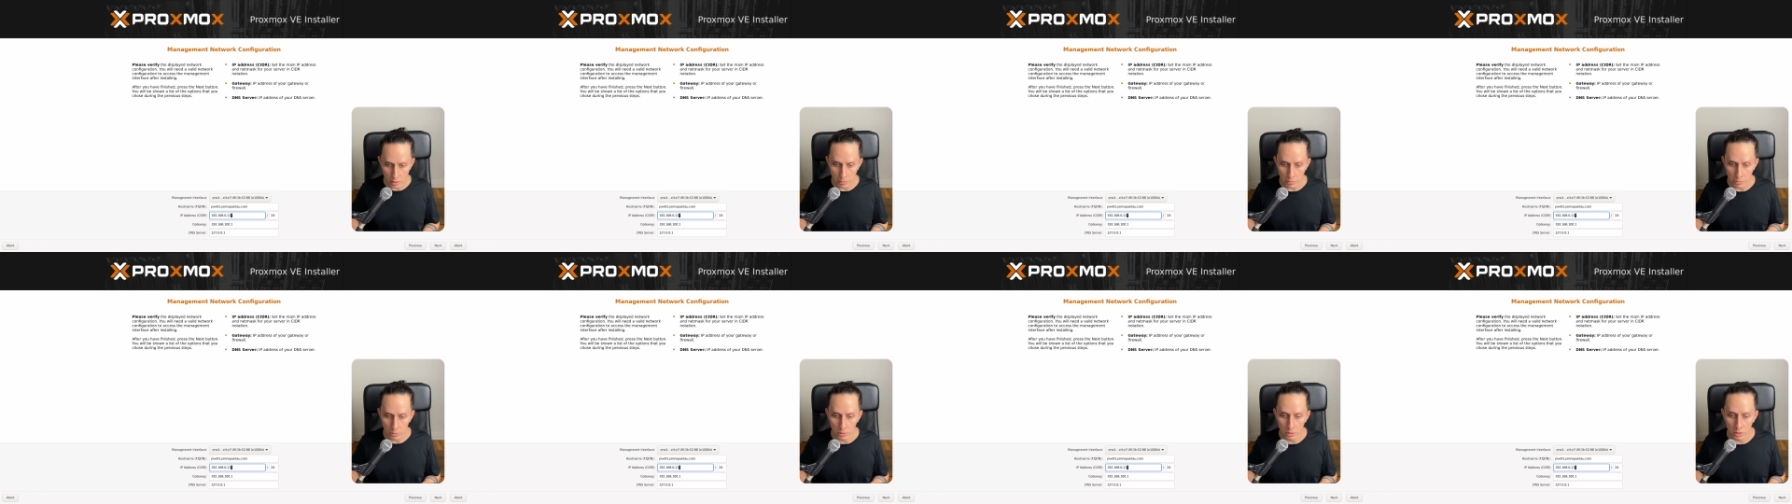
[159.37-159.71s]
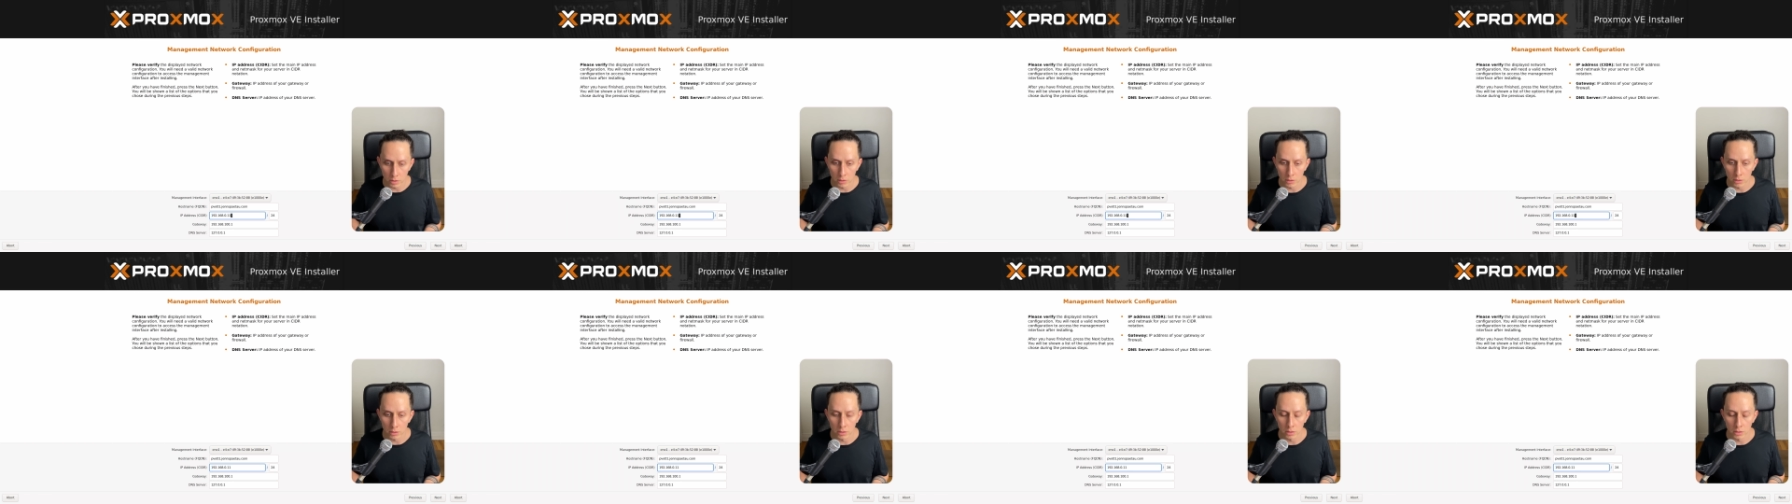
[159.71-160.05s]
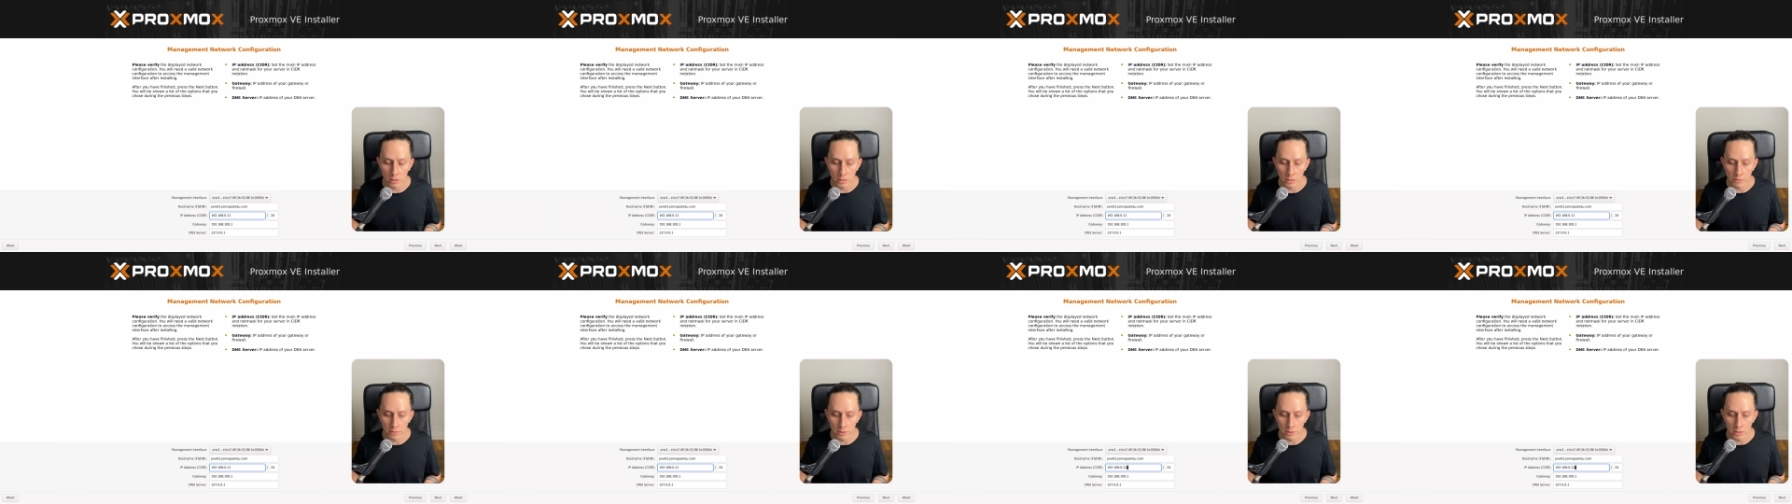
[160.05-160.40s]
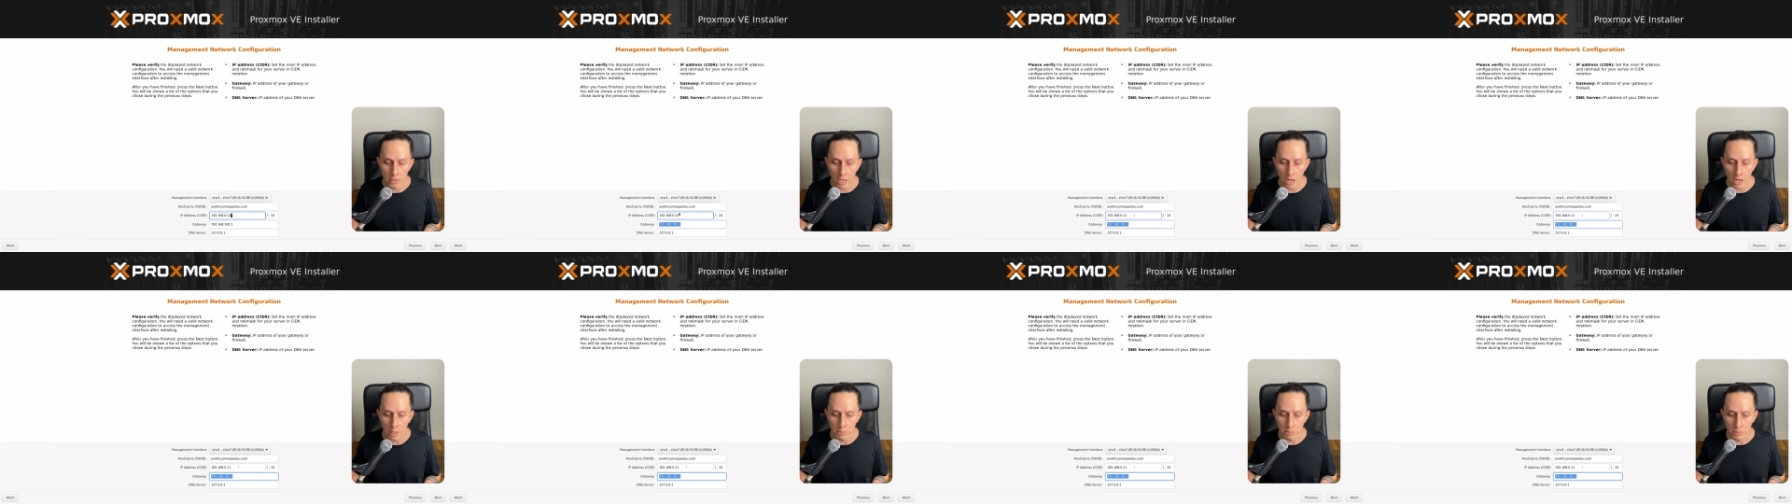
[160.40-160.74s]
I'm going to give it
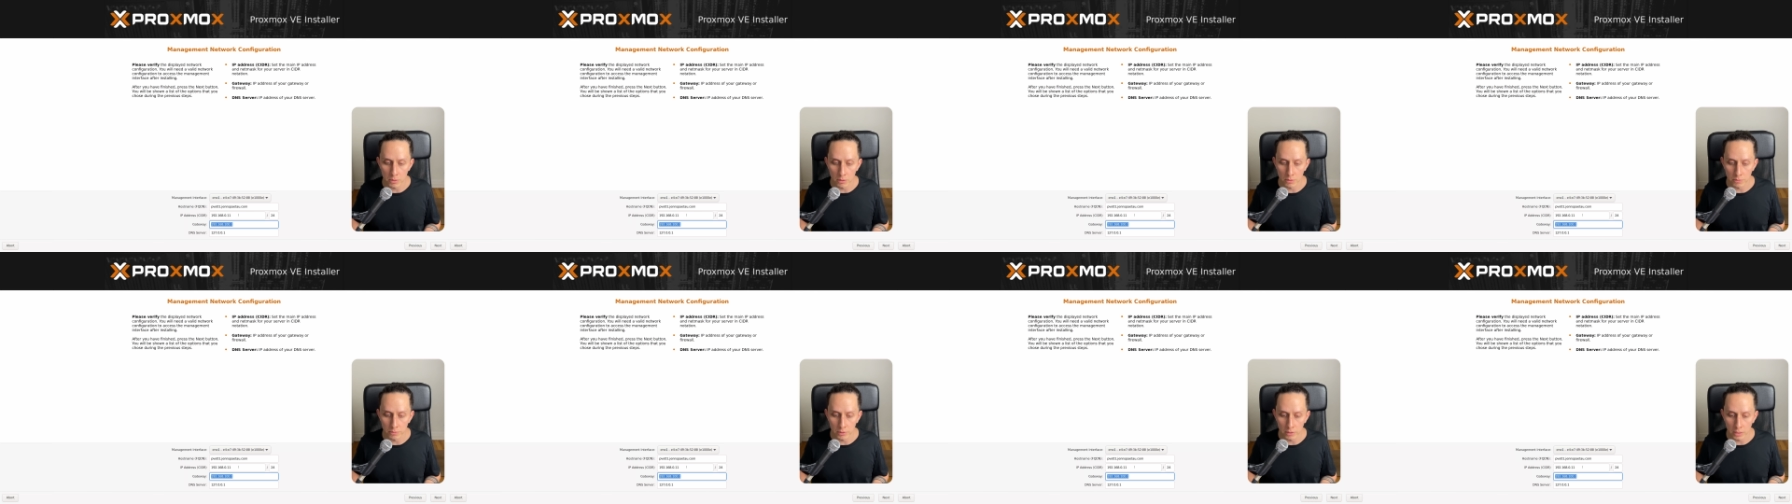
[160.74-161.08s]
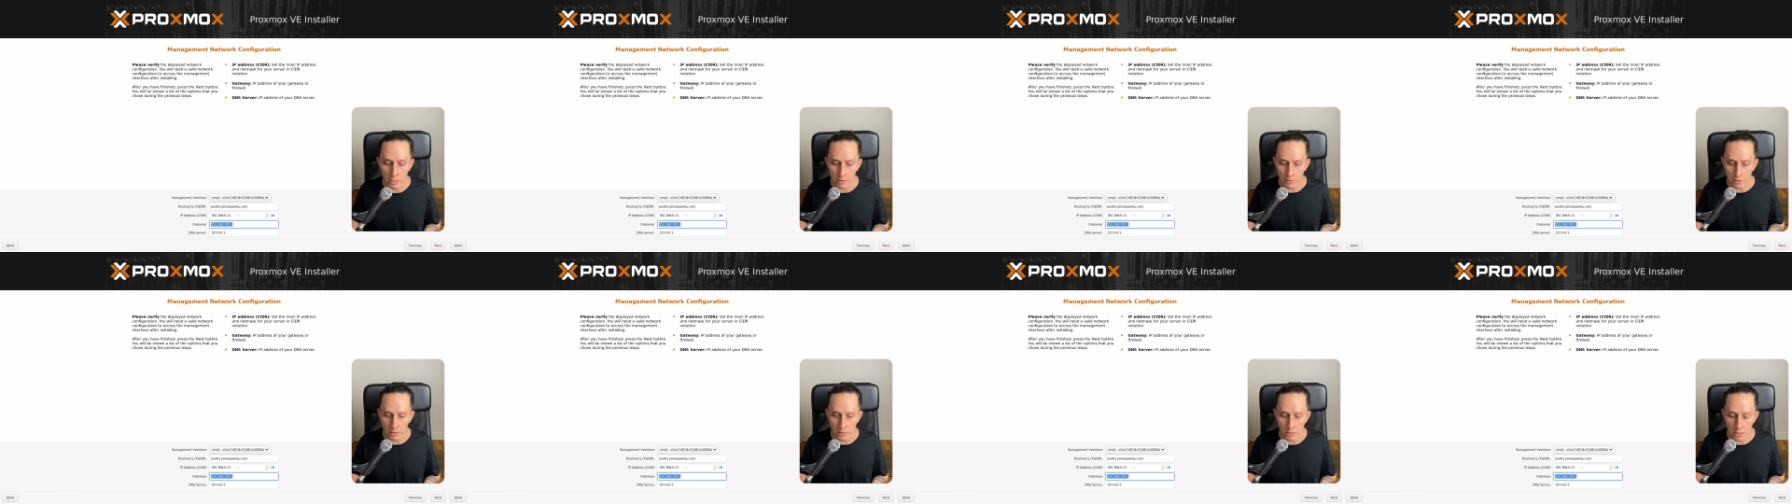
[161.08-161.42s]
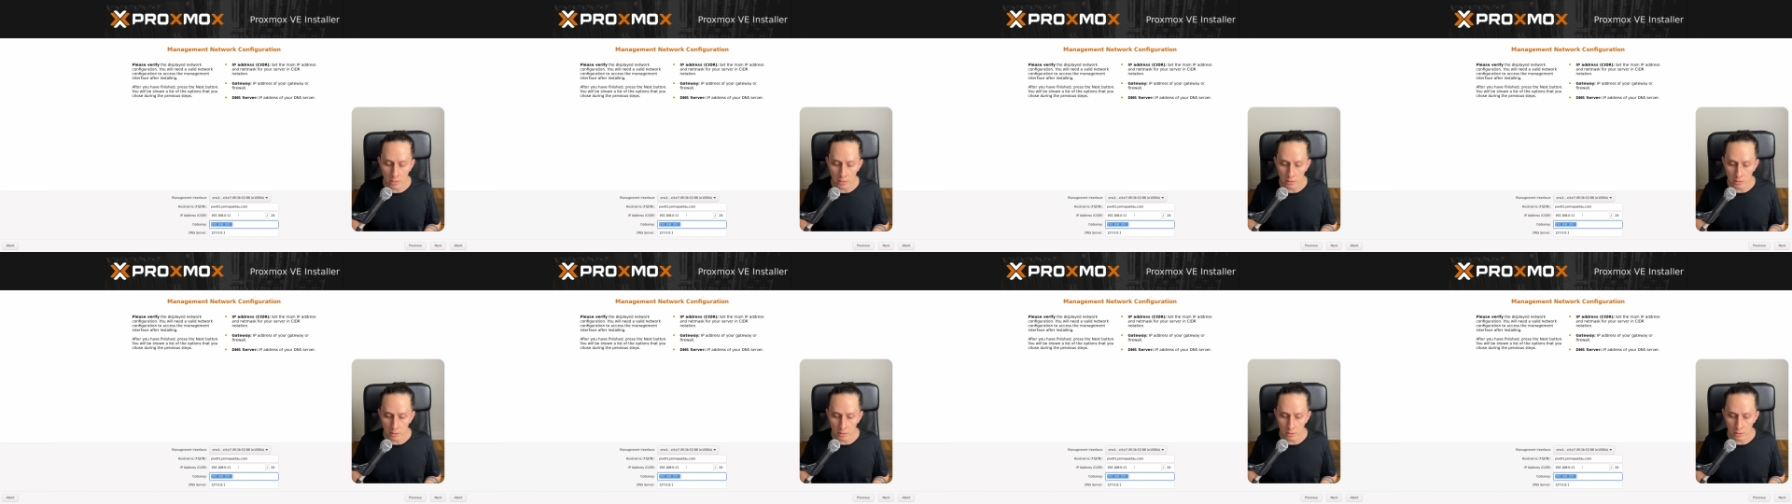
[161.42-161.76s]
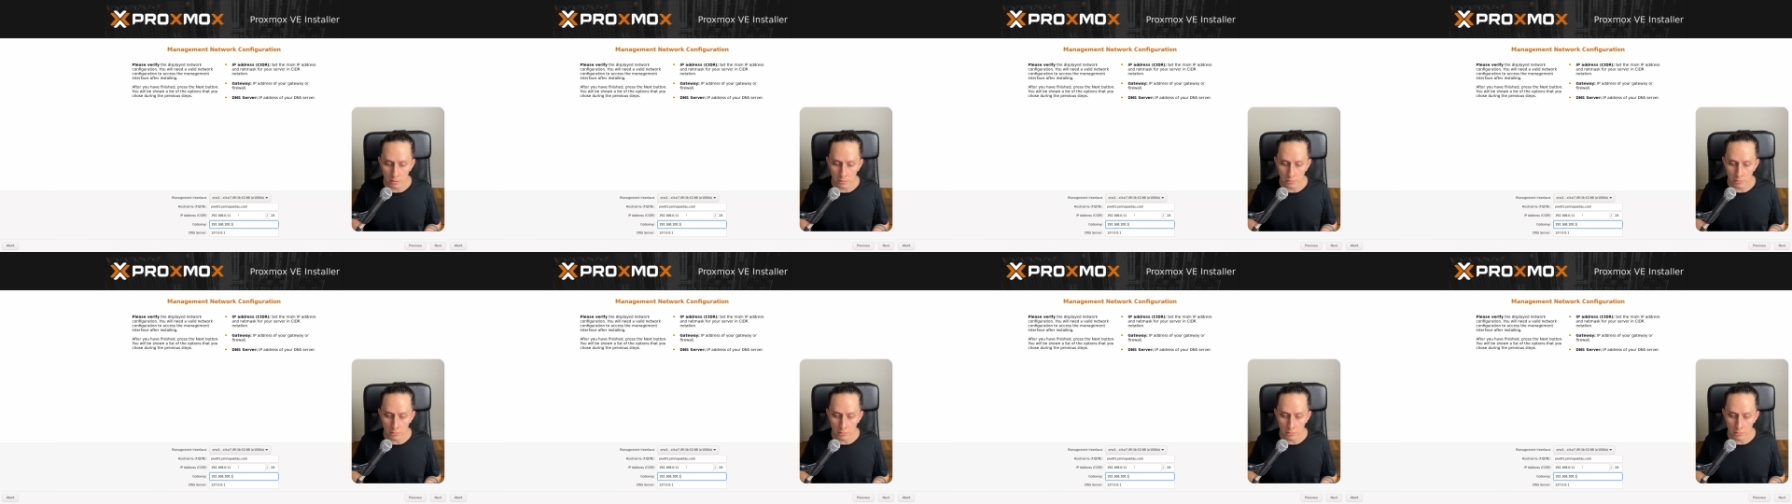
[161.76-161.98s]
the IP of 11 and then